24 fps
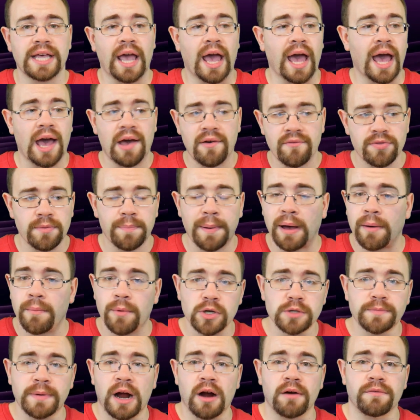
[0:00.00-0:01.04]
They have the po-
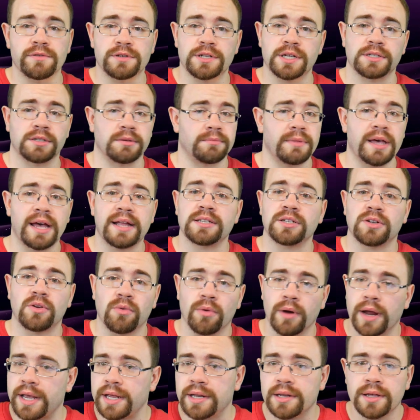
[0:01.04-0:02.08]
most powerful system, that's
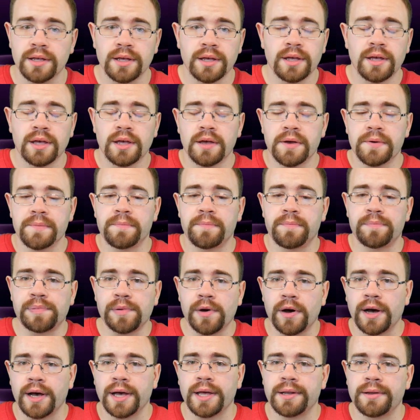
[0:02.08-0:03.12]
great,
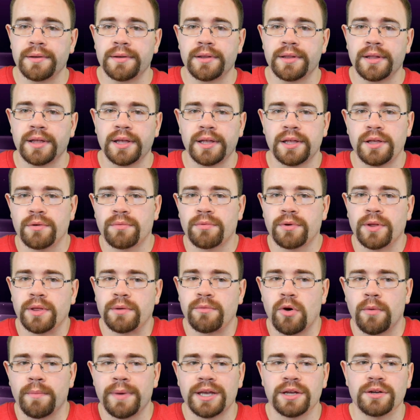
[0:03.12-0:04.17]
but you
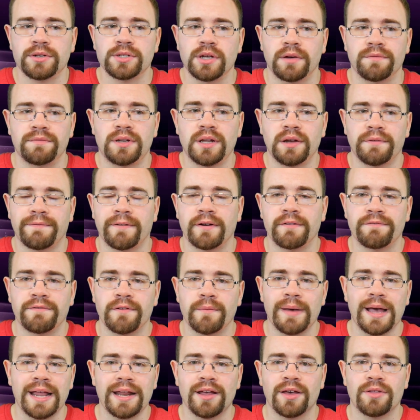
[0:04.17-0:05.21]
really won't make yourself different
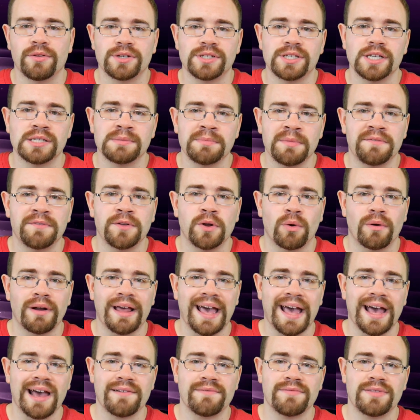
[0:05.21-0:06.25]
from any other system if you don't
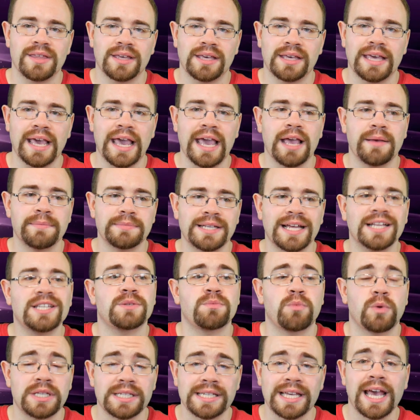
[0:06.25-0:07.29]
have the games.
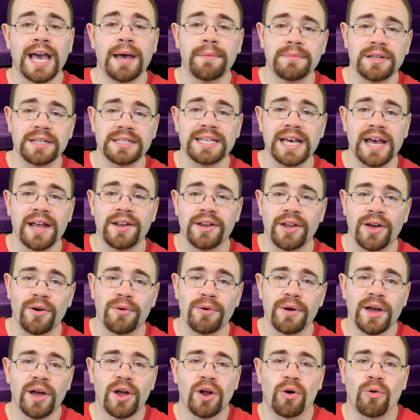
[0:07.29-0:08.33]
That's what's kept
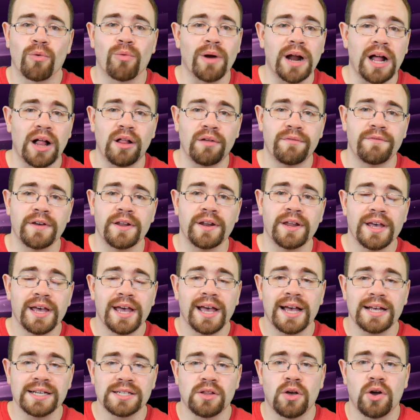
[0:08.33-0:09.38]
Nintendo relevant
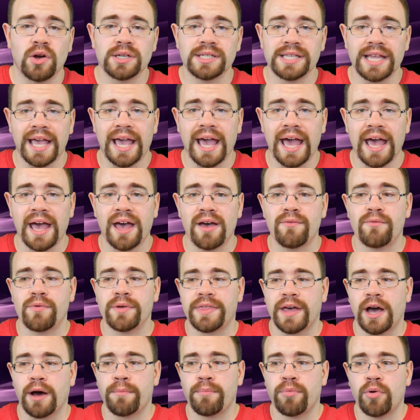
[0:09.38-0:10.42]
as long as they have,
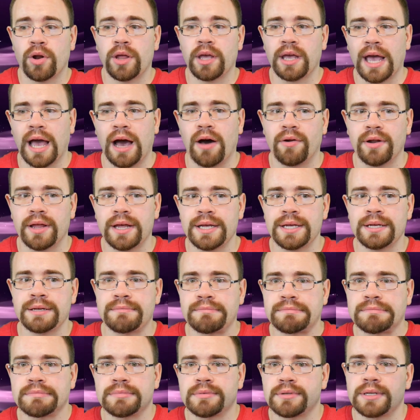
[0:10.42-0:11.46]
without putting out a
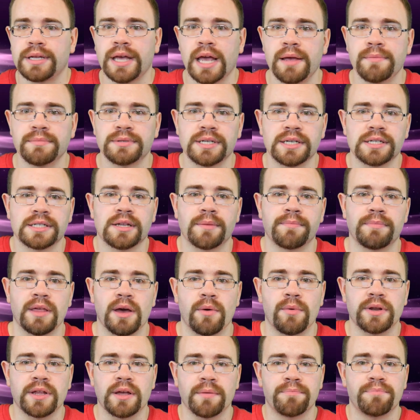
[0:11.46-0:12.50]
game system
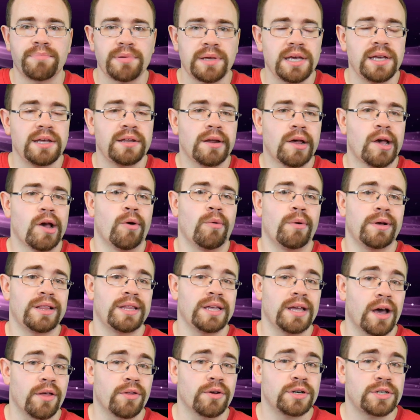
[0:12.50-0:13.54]
that would compete with
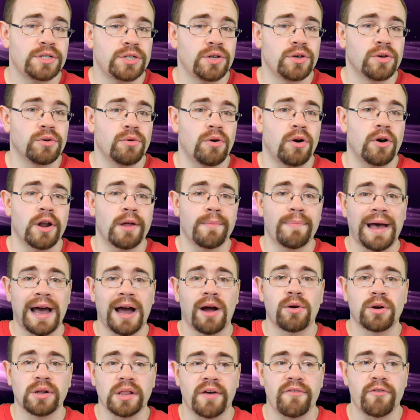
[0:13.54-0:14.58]
the other two on a
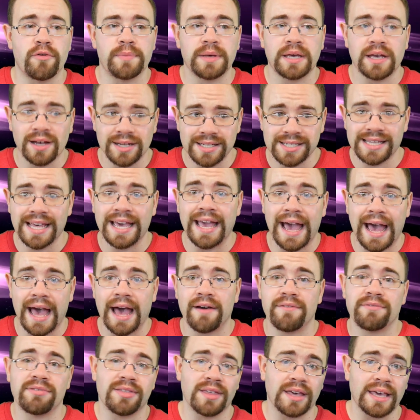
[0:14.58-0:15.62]
power level, because they
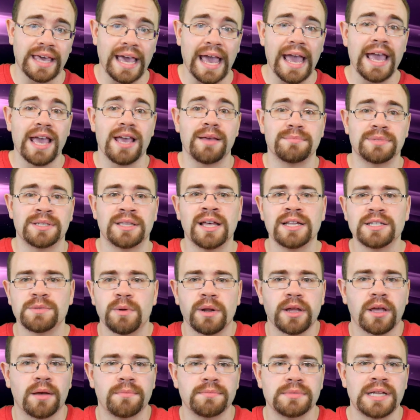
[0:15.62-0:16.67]
have the games. And that's
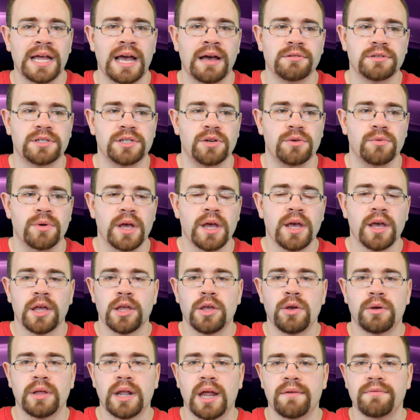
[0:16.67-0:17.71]
what it comes down to.
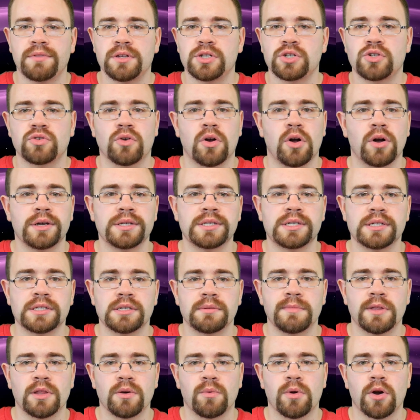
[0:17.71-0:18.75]
You can have the strongest
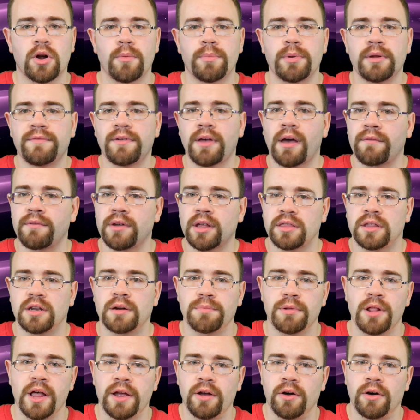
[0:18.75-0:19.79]
system in the world, but if you have nothing
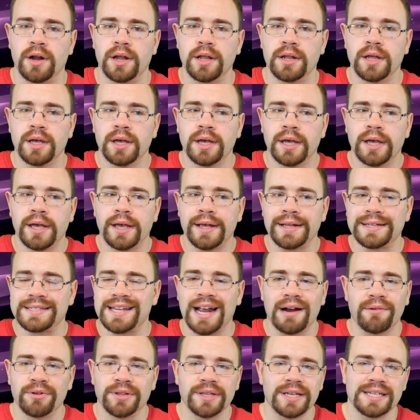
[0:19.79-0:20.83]
to play on it, it's
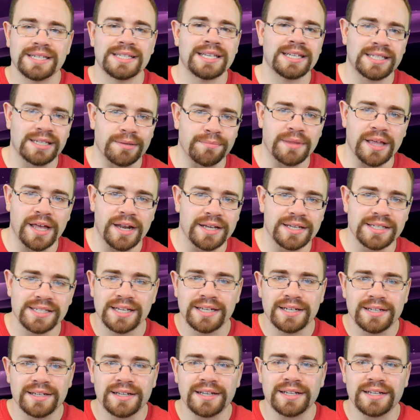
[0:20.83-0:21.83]
not really a system then, is it?